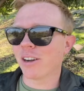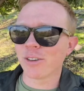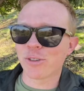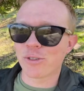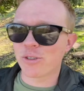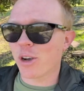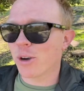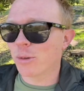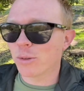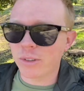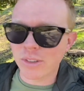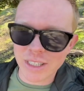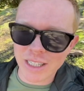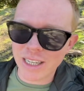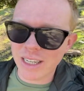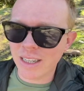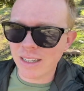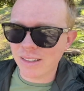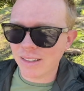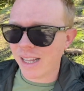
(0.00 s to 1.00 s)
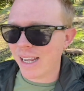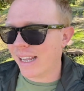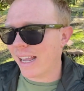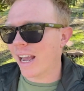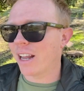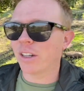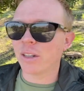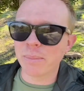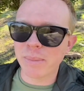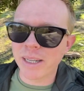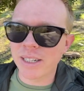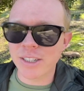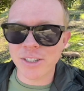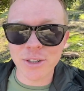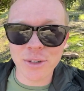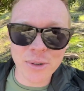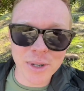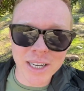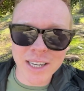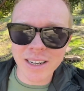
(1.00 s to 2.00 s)
show scene like element
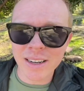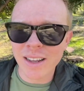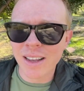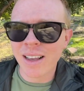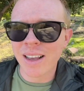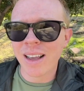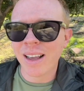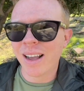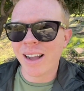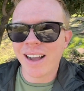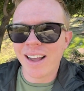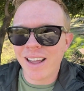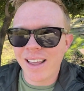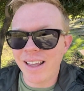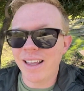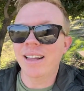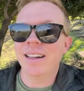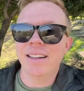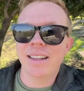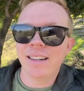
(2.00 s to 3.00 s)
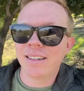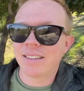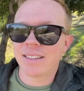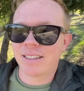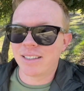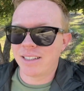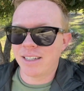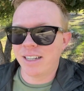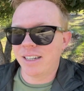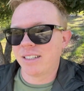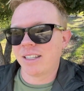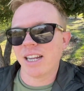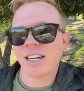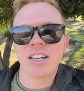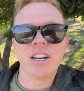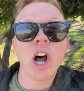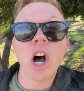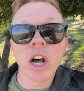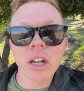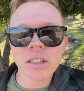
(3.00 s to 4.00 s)
to it. It's like
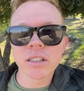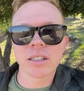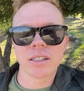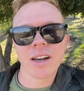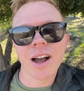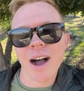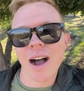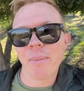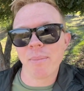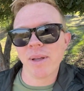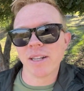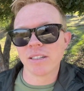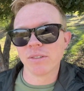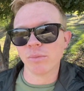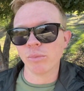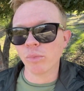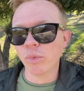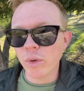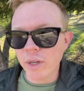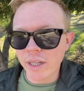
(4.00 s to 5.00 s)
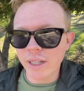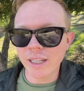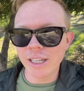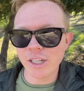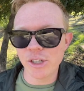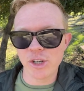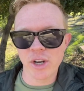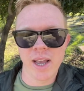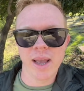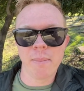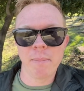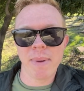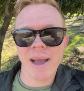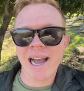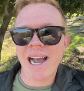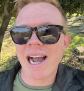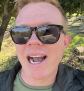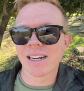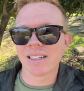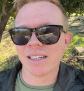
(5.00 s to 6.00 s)
non-stop. It's really
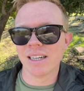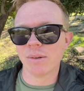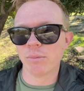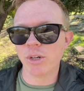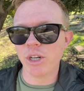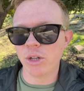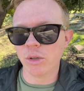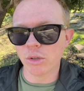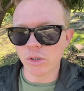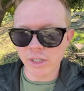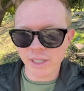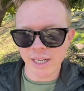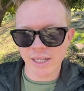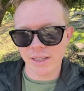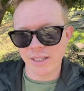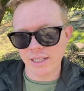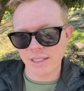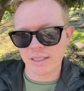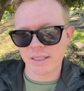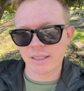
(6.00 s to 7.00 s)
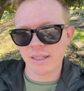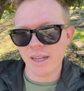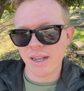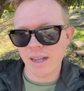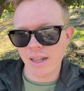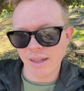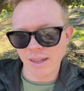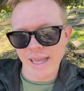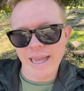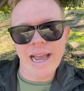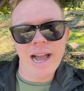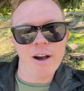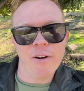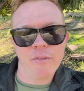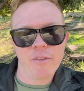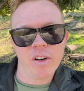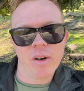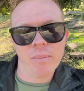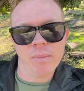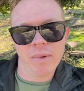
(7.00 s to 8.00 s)
jam-packed, and when you look at this layout
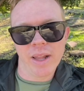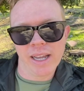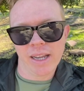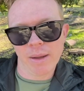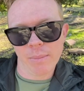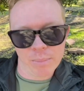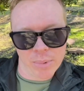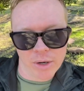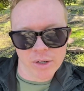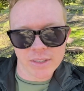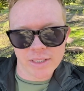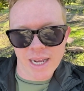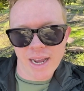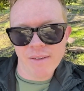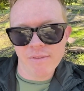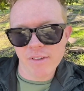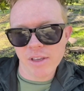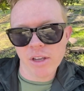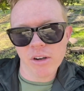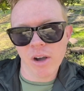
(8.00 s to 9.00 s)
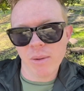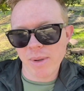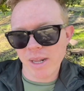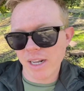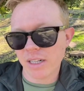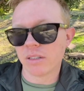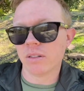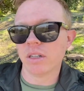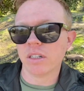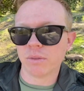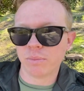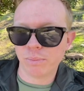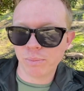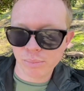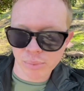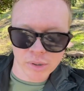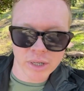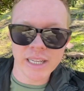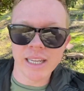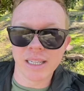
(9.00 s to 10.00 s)
from like a bird's eye view, I mean, it's
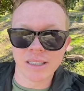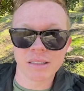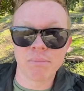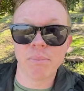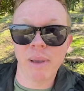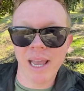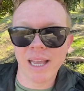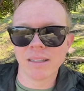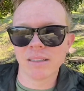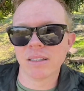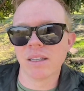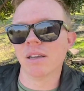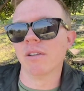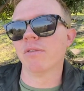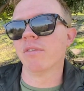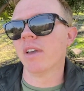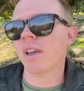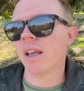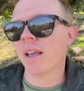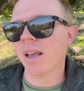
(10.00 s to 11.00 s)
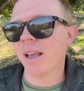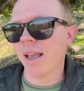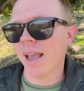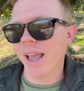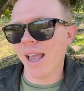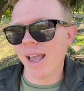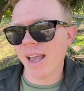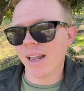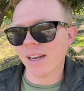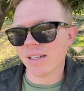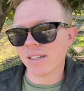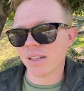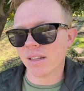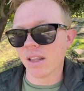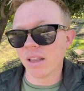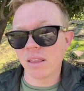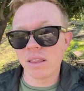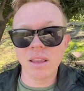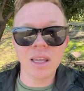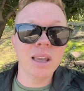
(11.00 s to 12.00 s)
pretty expansive. And
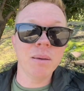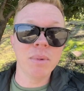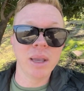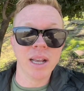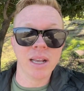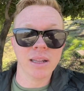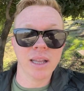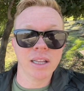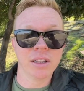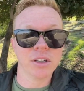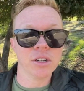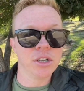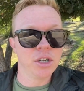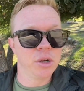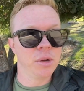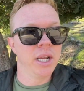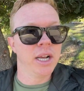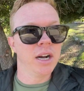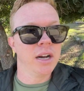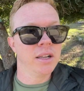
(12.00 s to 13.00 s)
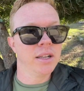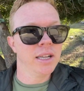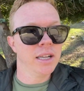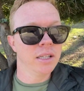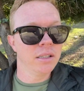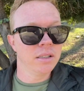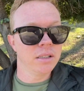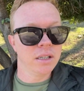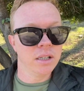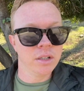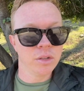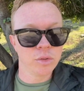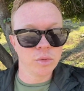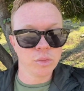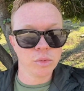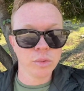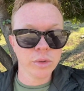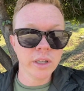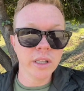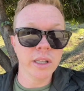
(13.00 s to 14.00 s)
the theming that they're doing on this is
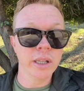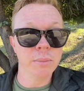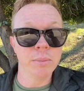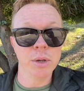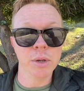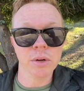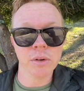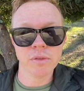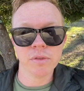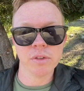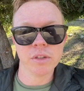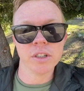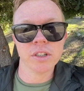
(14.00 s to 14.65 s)
really beautiful